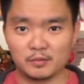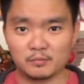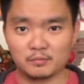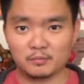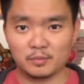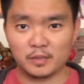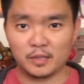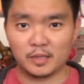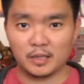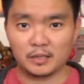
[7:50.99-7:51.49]

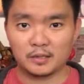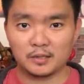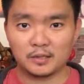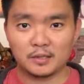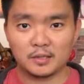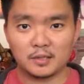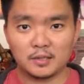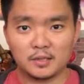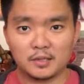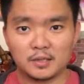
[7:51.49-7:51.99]
But
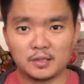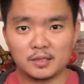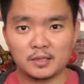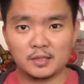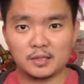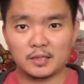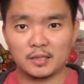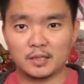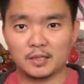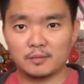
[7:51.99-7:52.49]

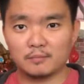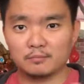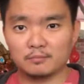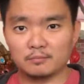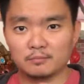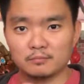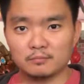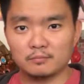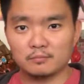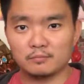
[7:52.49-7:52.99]

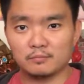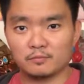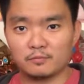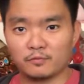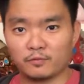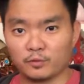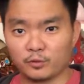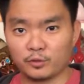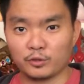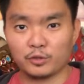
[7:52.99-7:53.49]

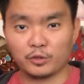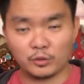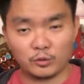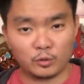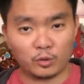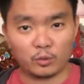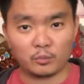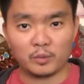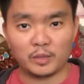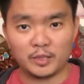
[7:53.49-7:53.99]
for
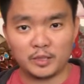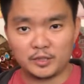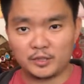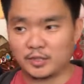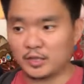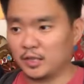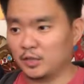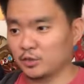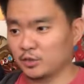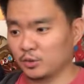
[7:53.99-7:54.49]
normally
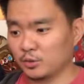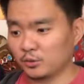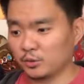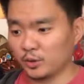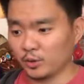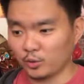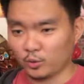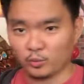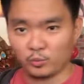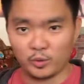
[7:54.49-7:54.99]
Sideshow, they
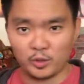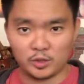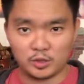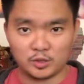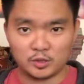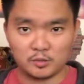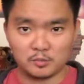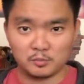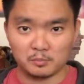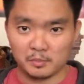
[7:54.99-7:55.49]

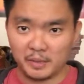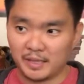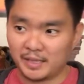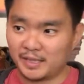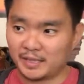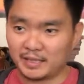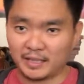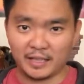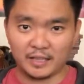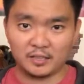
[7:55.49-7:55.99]
always make
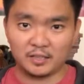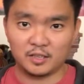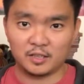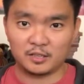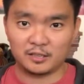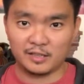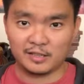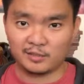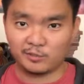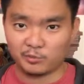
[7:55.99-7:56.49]
it like
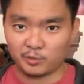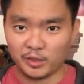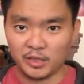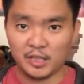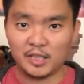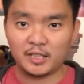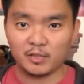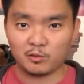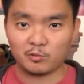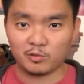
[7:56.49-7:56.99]
this, like
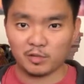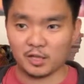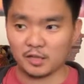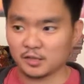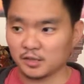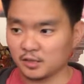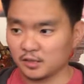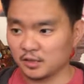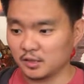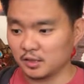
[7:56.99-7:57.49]
really
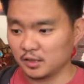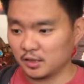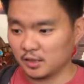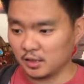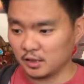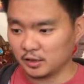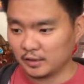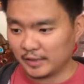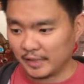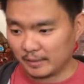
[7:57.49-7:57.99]
rugged,
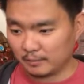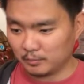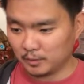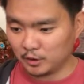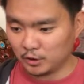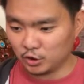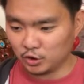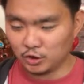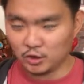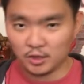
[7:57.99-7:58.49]

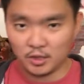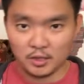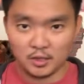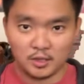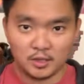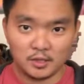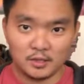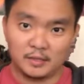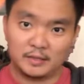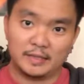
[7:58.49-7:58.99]
damaged.
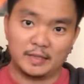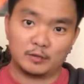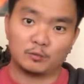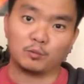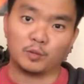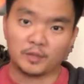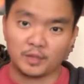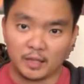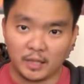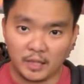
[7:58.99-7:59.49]
That's
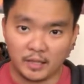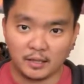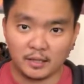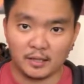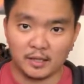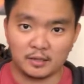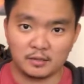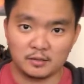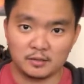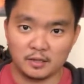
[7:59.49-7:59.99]
what I like.